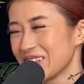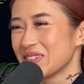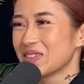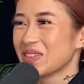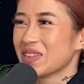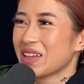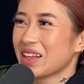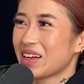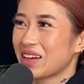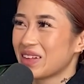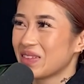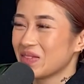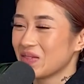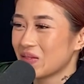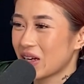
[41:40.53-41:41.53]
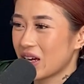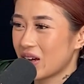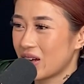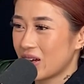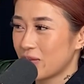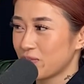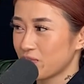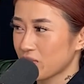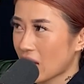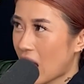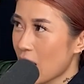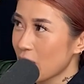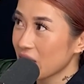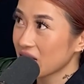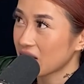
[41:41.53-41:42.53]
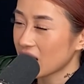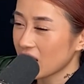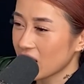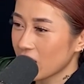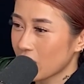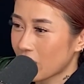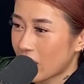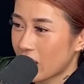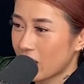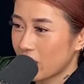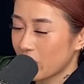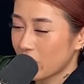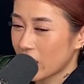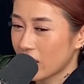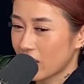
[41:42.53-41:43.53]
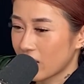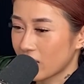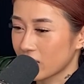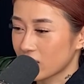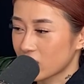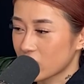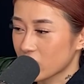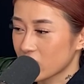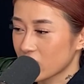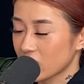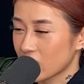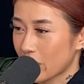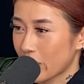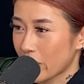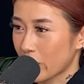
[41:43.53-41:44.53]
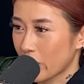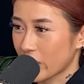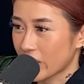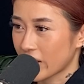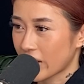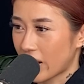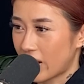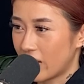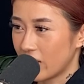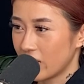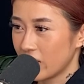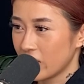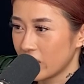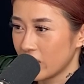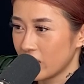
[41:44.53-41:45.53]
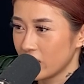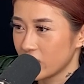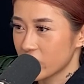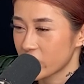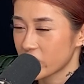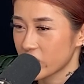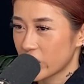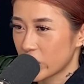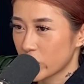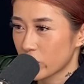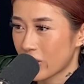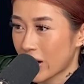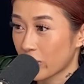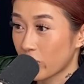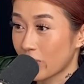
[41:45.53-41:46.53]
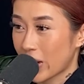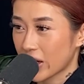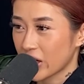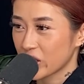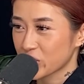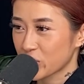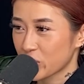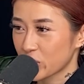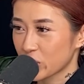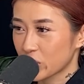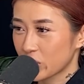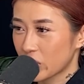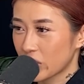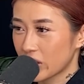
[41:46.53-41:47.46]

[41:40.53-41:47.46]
Yeah, but I'd be thinking about making just a separate work account just to interact with my customers more.